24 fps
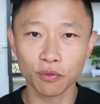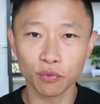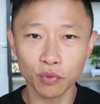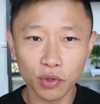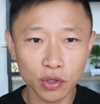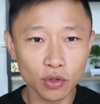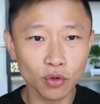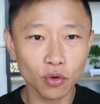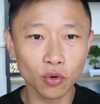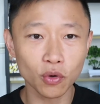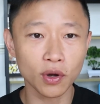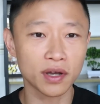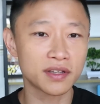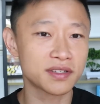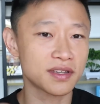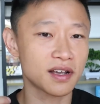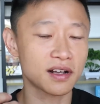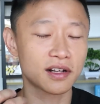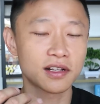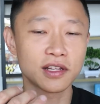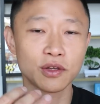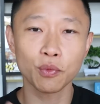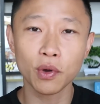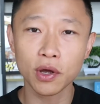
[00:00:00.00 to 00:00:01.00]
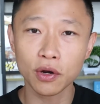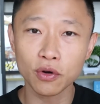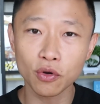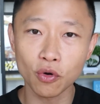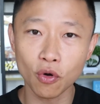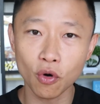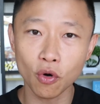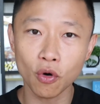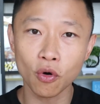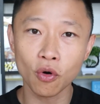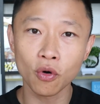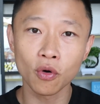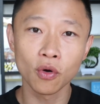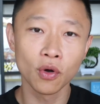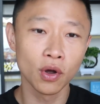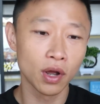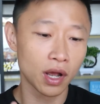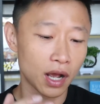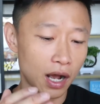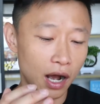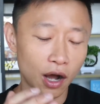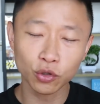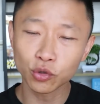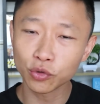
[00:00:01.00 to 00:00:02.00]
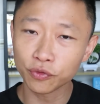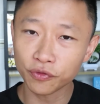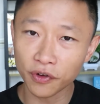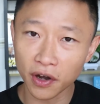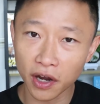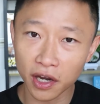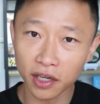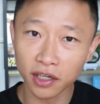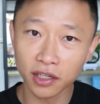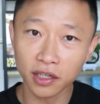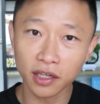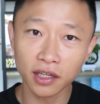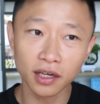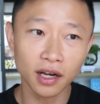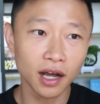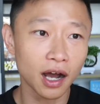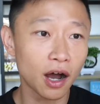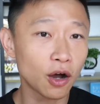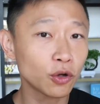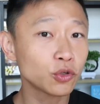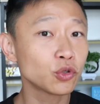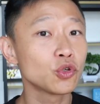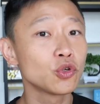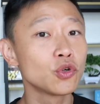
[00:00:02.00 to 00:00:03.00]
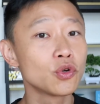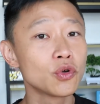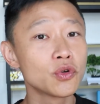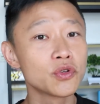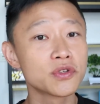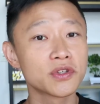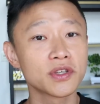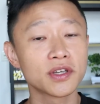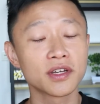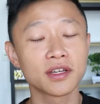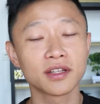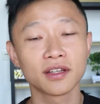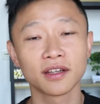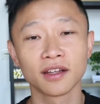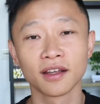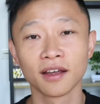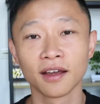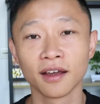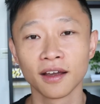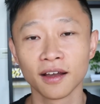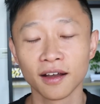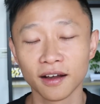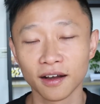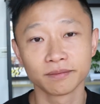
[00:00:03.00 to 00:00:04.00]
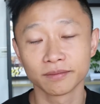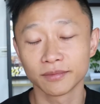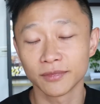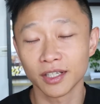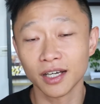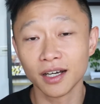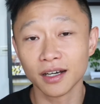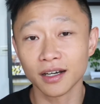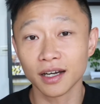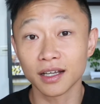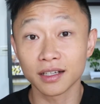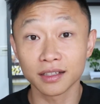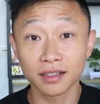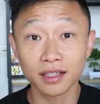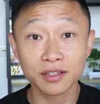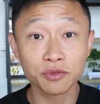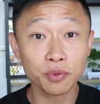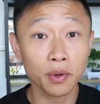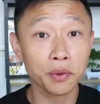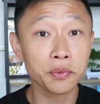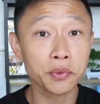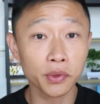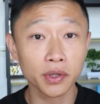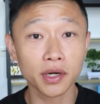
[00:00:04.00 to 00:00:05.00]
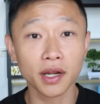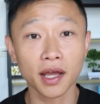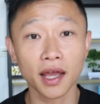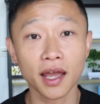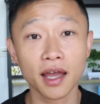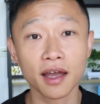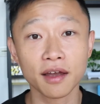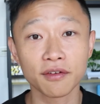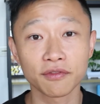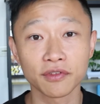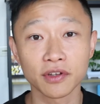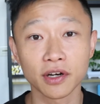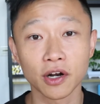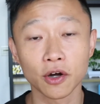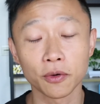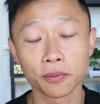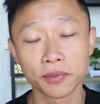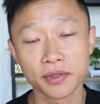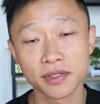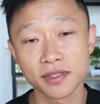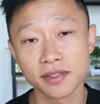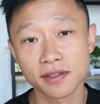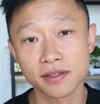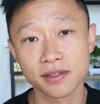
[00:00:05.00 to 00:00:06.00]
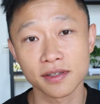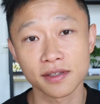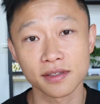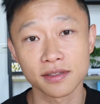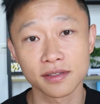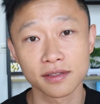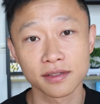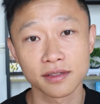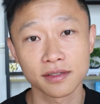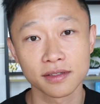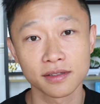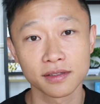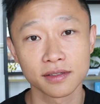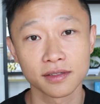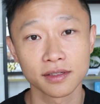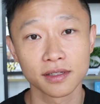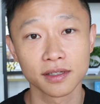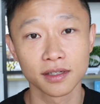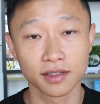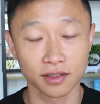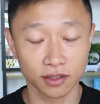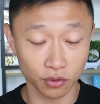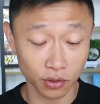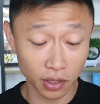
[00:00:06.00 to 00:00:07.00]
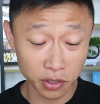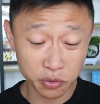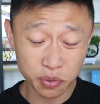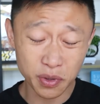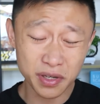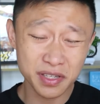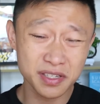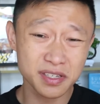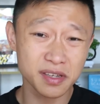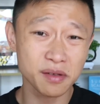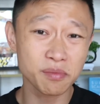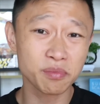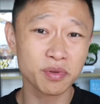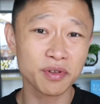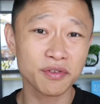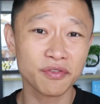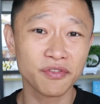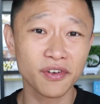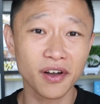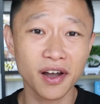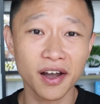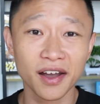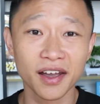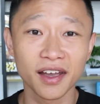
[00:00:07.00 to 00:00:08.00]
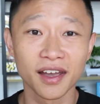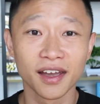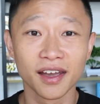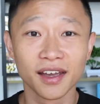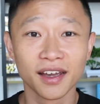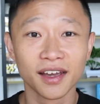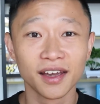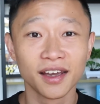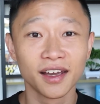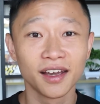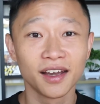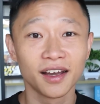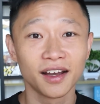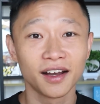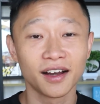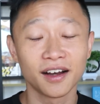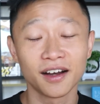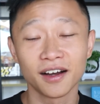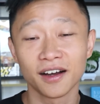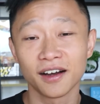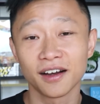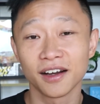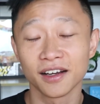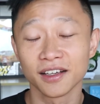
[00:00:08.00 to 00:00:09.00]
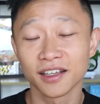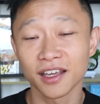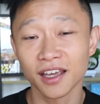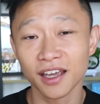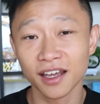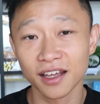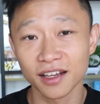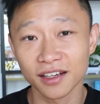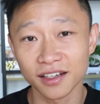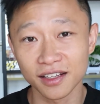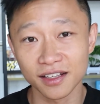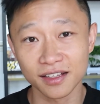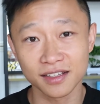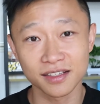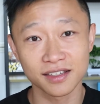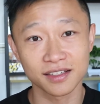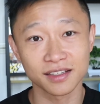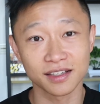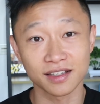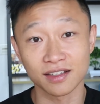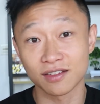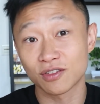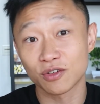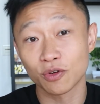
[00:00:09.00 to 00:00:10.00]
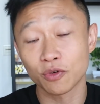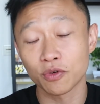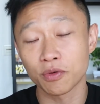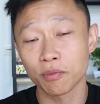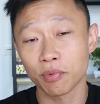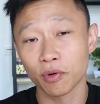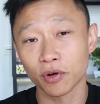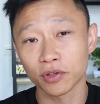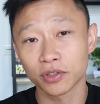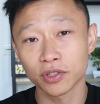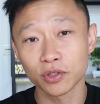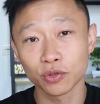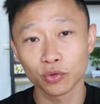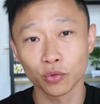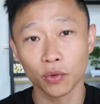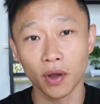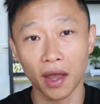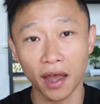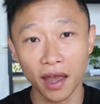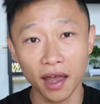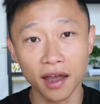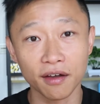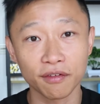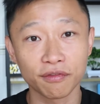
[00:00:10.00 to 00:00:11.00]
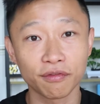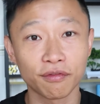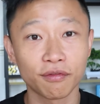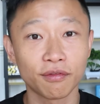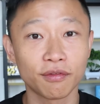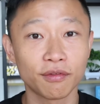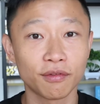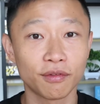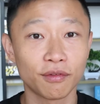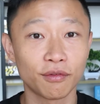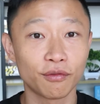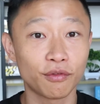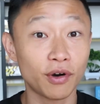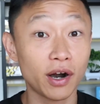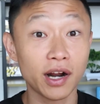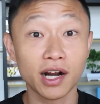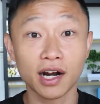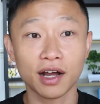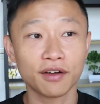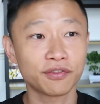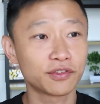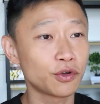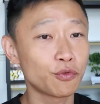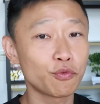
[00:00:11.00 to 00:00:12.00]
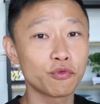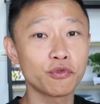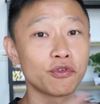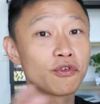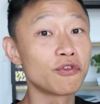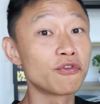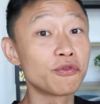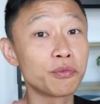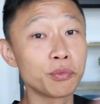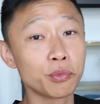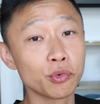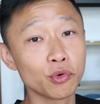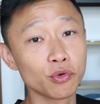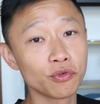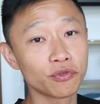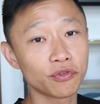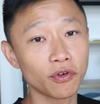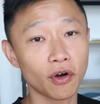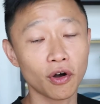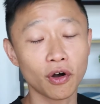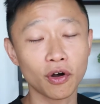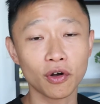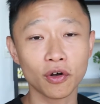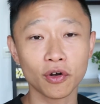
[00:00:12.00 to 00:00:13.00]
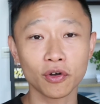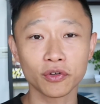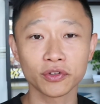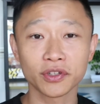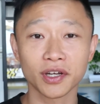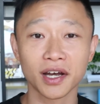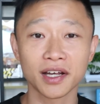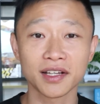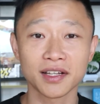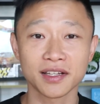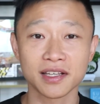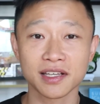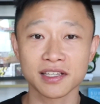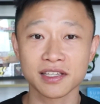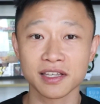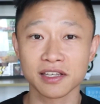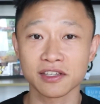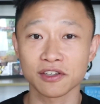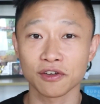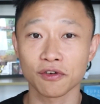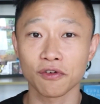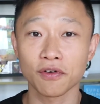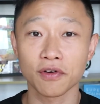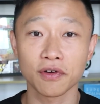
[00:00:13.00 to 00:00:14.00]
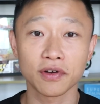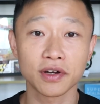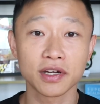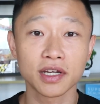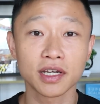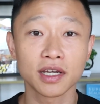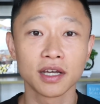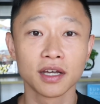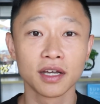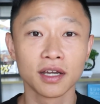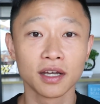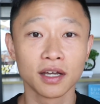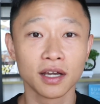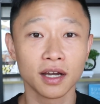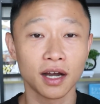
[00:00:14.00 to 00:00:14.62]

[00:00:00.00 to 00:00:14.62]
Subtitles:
that we know exactly where to go, how to find it, how to use it. Yeah, and that's what we want to have in our businesses. So that's why Simplify, again, is so important to have right after we remove all the unnecessary